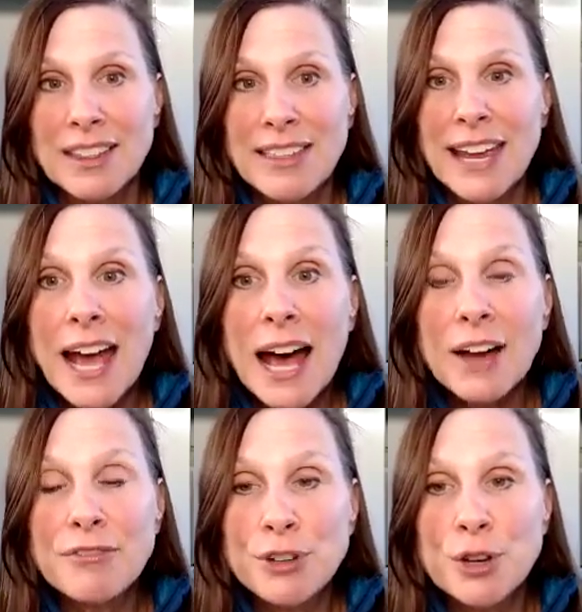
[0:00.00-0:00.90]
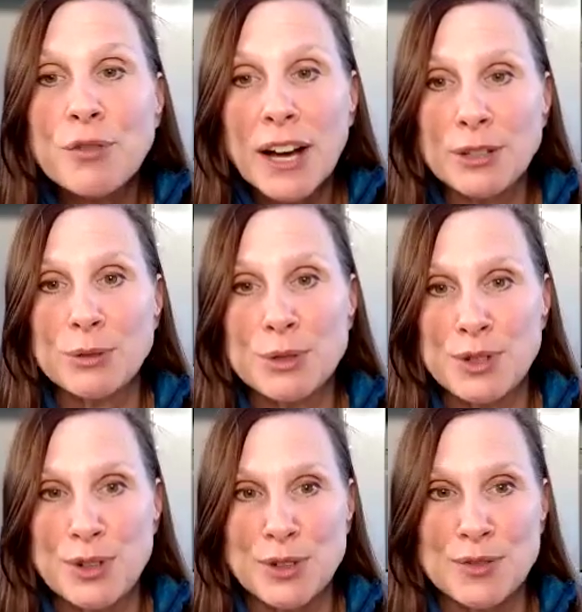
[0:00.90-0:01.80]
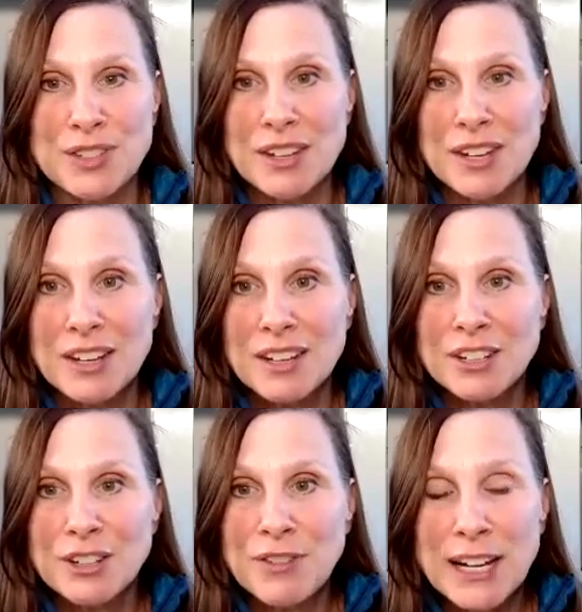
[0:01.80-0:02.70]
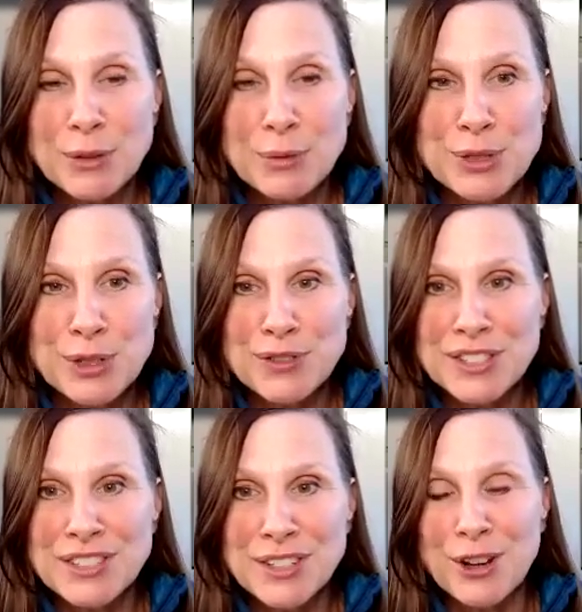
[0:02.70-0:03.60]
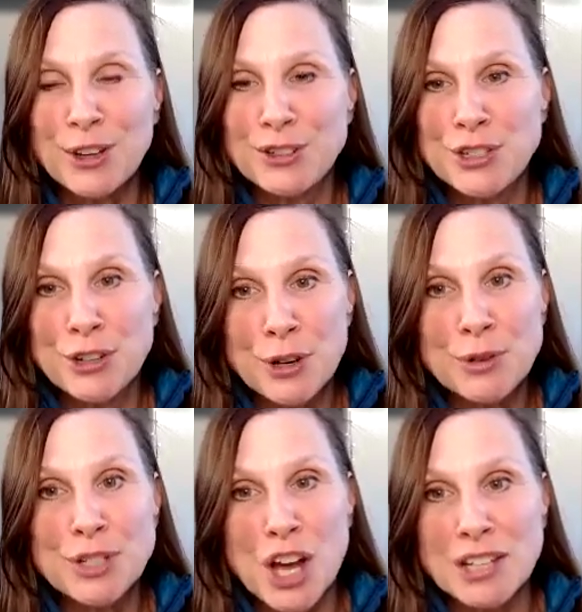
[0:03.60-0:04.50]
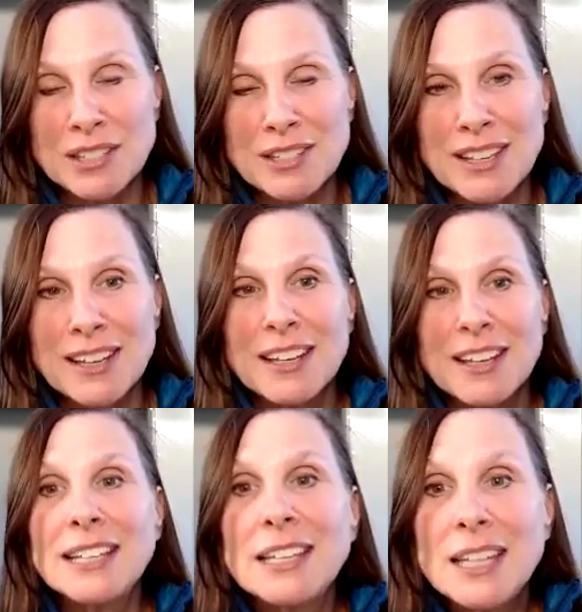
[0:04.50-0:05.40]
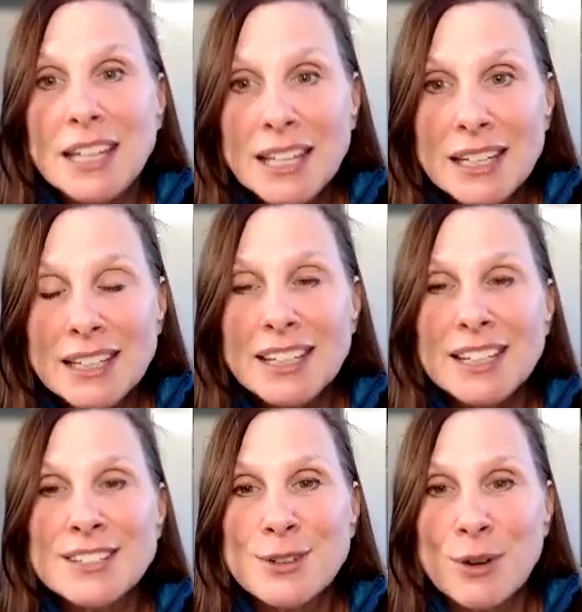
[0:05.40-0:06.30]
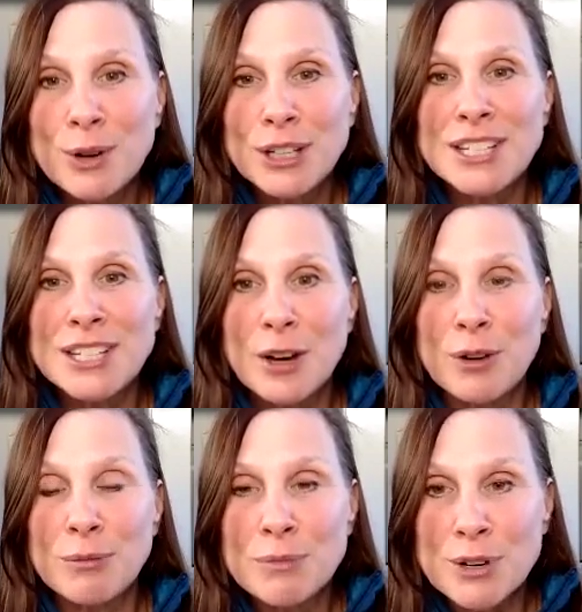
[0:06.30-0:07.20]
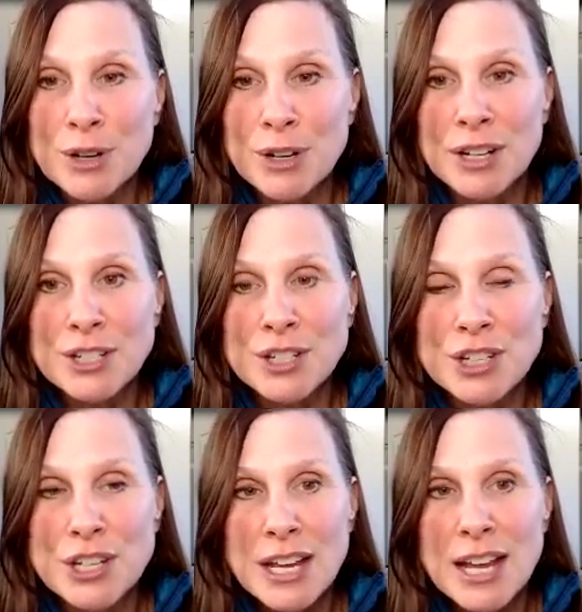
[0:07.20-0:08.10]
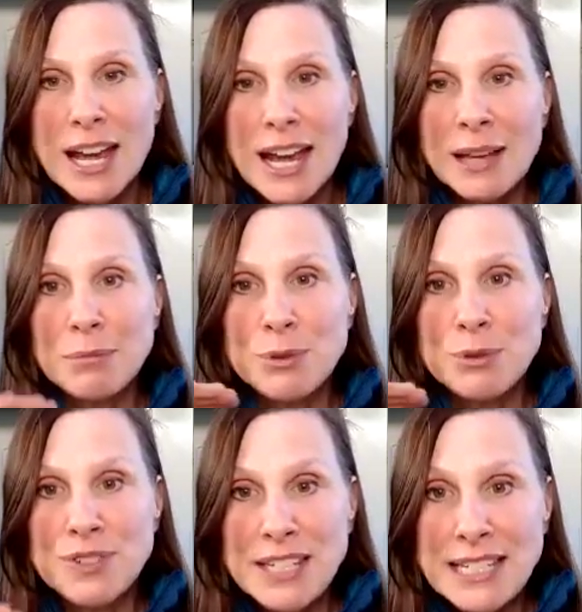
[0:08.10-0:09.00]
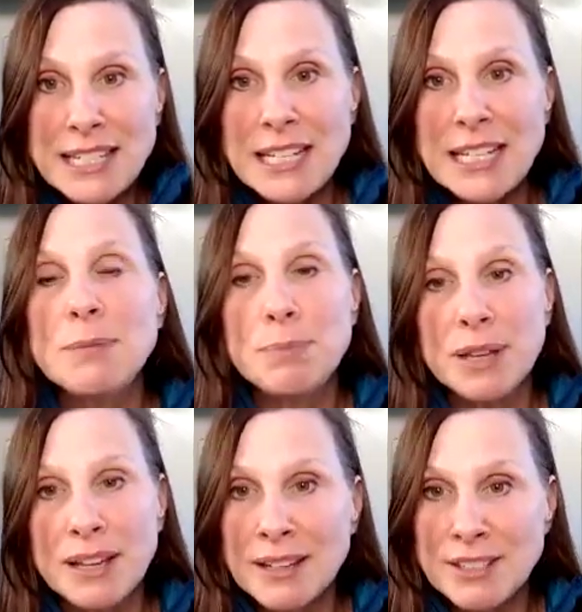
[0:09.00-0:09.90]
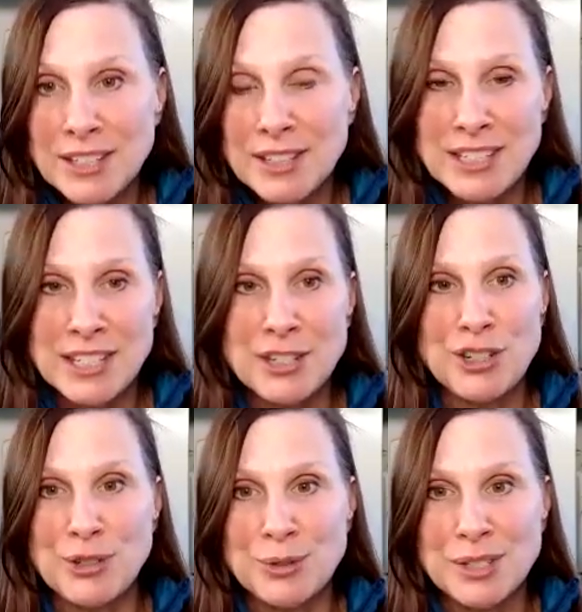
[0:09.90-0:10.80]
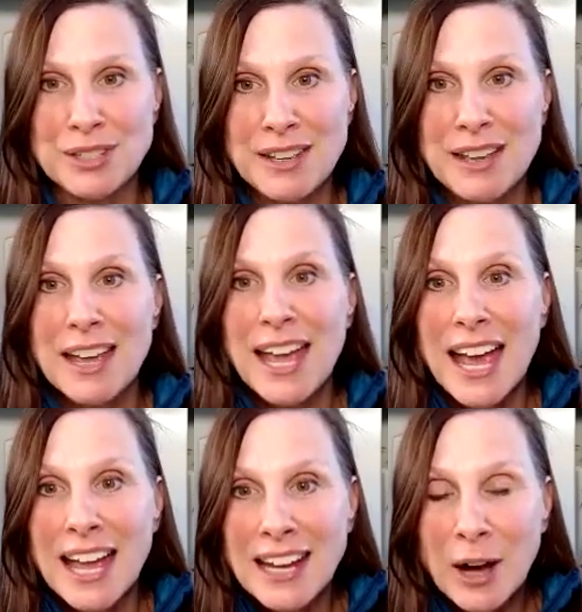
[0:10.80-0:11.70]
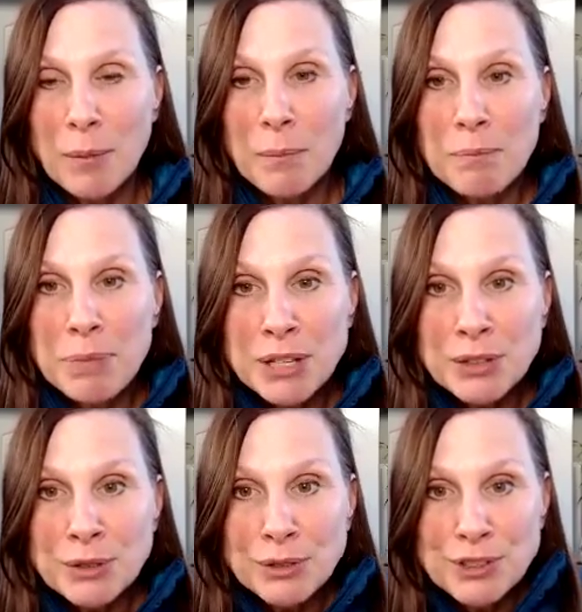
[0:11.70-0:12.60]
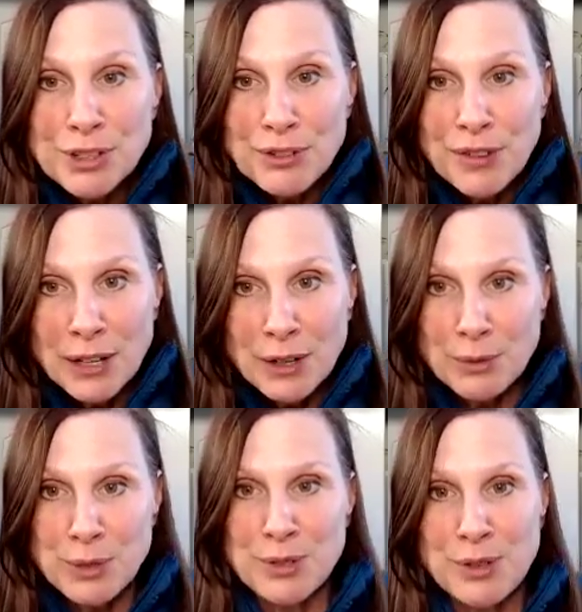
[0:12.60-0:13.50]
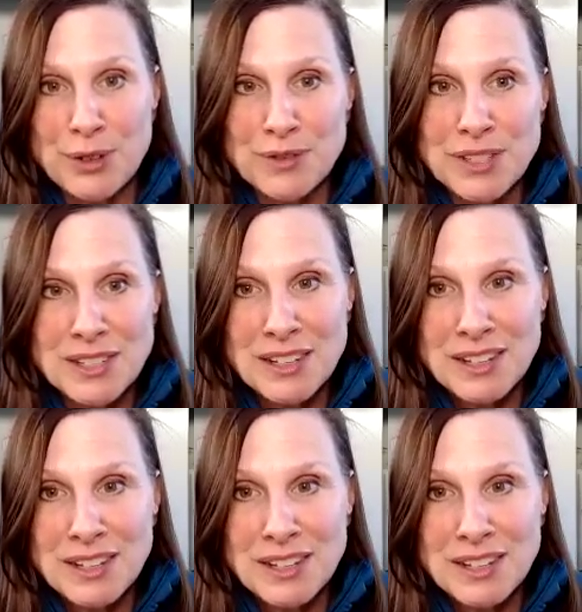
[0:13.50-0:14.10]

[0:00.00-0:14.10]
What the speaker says: They have no vital reserves. Your vital reserves is called your ojas. GHEE is going to help nourish and move deep into the tissues and help build your vital reserves.